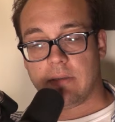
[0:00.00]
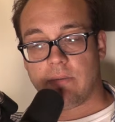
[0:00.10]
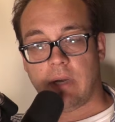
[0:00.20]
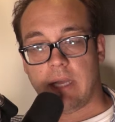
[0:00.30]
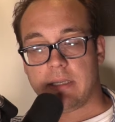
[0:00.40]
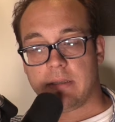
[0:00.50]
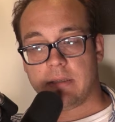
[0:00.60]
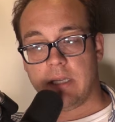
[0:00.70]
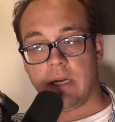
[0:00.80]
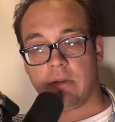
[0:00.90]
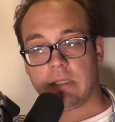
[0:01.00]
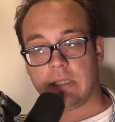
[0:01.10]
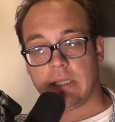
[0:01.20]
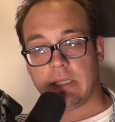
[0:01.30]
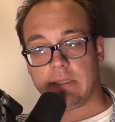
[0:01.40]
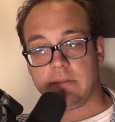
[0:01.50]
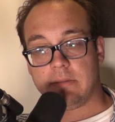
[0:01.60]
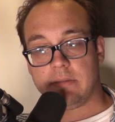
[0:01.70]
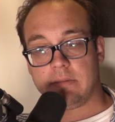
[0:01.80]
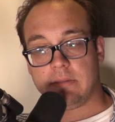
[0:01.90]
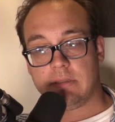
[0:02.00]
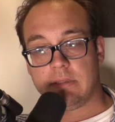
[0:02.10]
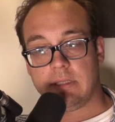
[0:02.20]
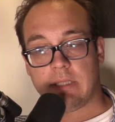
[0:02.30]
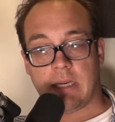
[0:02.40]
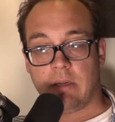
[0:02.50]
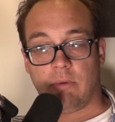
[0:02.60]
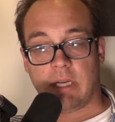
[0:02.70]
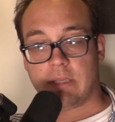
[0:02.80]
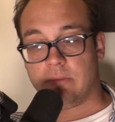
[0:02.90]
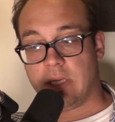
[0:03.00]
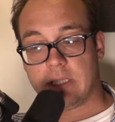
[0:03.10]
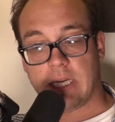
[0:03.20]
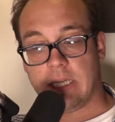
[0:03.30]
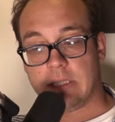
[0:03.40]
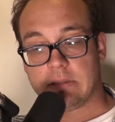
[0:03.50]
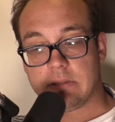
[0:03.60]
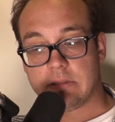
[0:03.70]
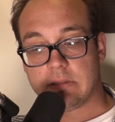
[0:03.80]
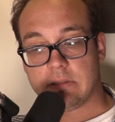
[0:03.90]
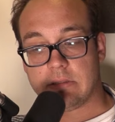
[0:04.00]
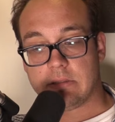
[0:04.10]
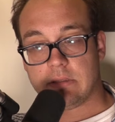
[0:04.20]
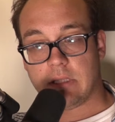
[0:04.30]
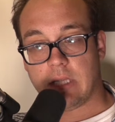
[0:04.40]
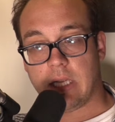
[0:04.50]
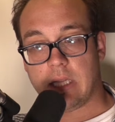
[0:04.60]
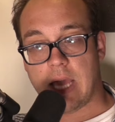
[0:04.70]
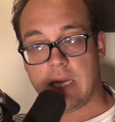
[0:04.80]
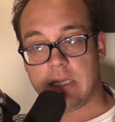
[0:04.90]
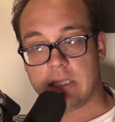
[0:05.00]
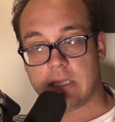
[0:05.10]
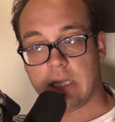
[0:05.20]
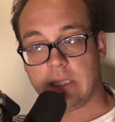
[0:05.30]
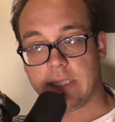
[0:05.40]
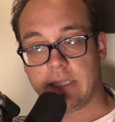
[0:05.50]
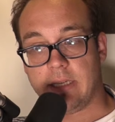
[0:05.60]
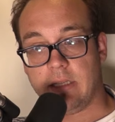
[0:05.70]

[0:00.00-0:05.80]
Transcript: what? I don't know what kind of thing that is. Is that like